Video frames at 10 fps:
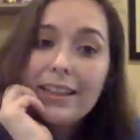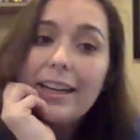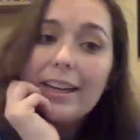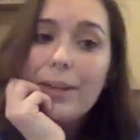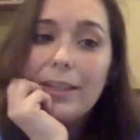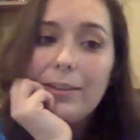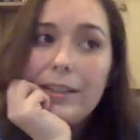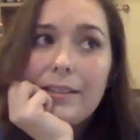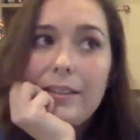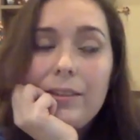yeah, but it
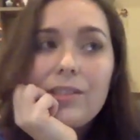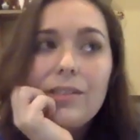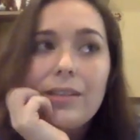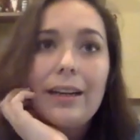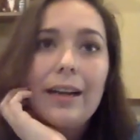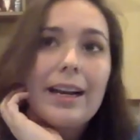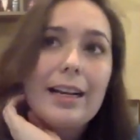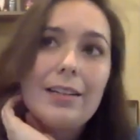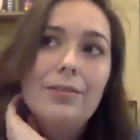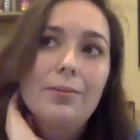was I
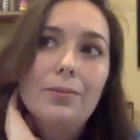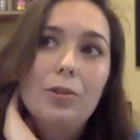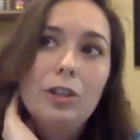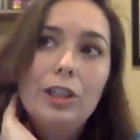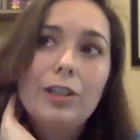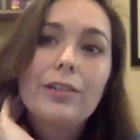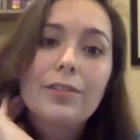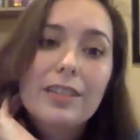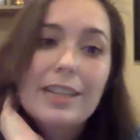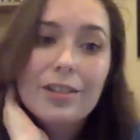kind of yearn
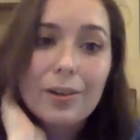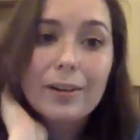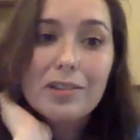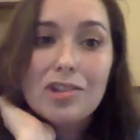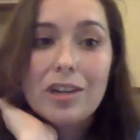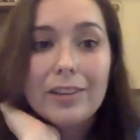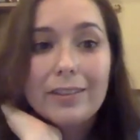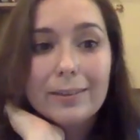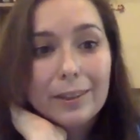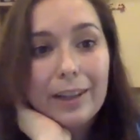for the days where it was
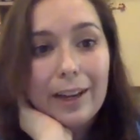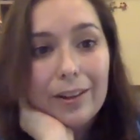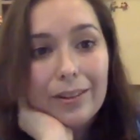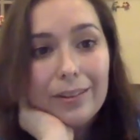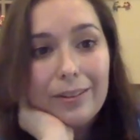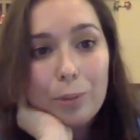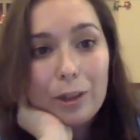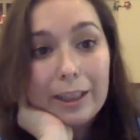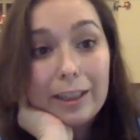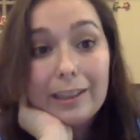genuine without
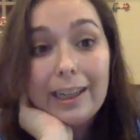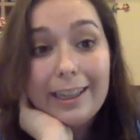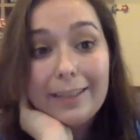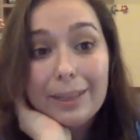putting it online,